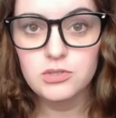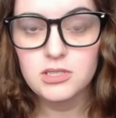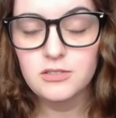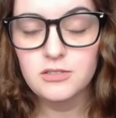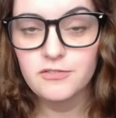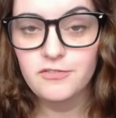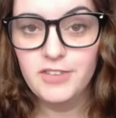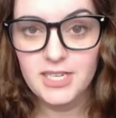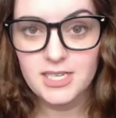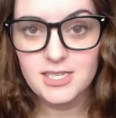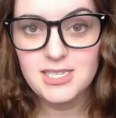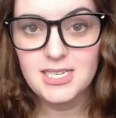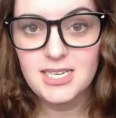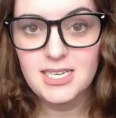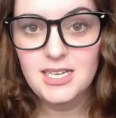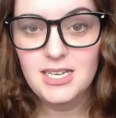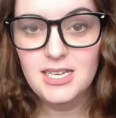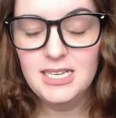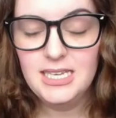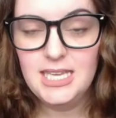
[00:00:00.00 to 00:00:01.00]
to fix
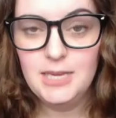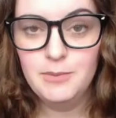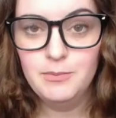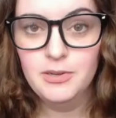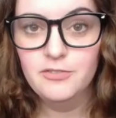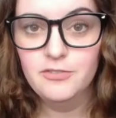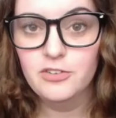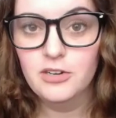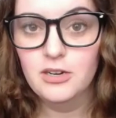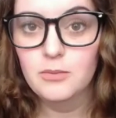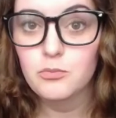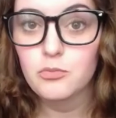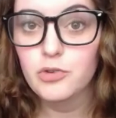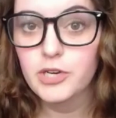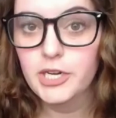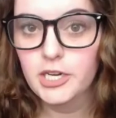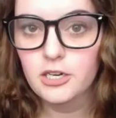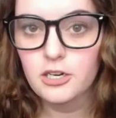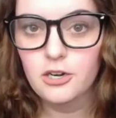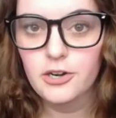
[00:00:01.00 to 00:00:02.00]
it and keep it from
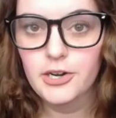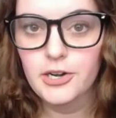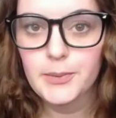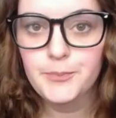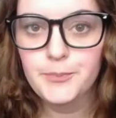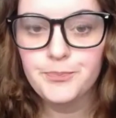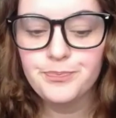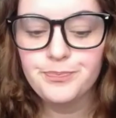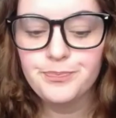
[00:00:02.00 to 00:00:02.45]
reoccurring?